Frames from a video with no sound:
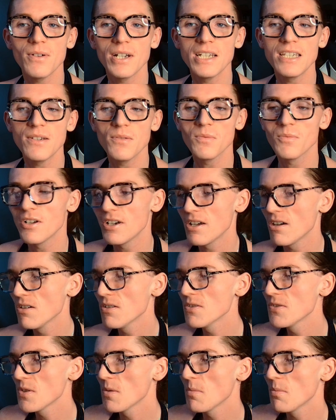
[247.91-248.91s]
I did want to
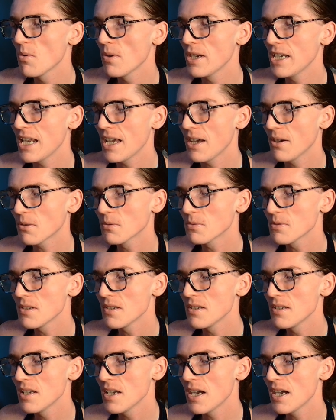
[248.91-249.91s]
also point out
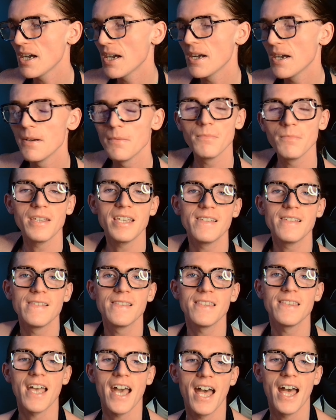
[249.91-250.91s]

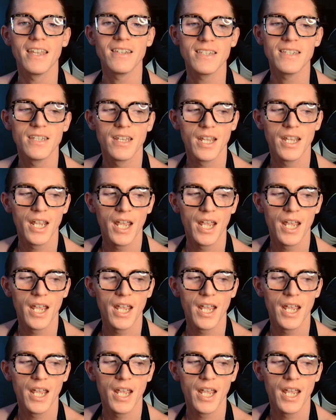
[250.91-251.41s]
is that